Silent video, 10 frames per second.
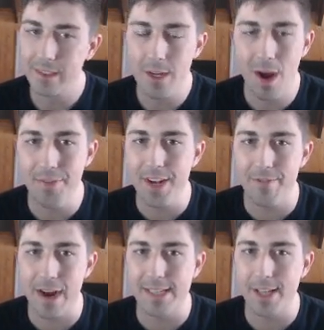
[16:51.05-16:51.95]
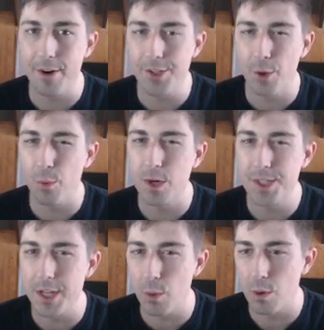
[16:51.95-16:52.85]
you know, I think Divine Center isn't the worst
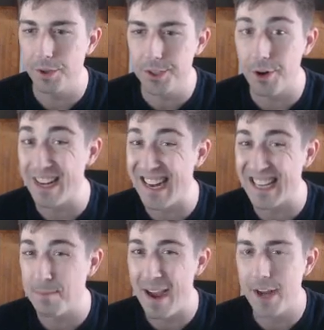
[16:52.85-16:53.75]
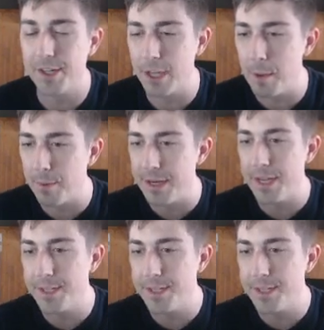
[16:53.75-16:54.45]
thing in the world starting next patch. I think it'll be pretty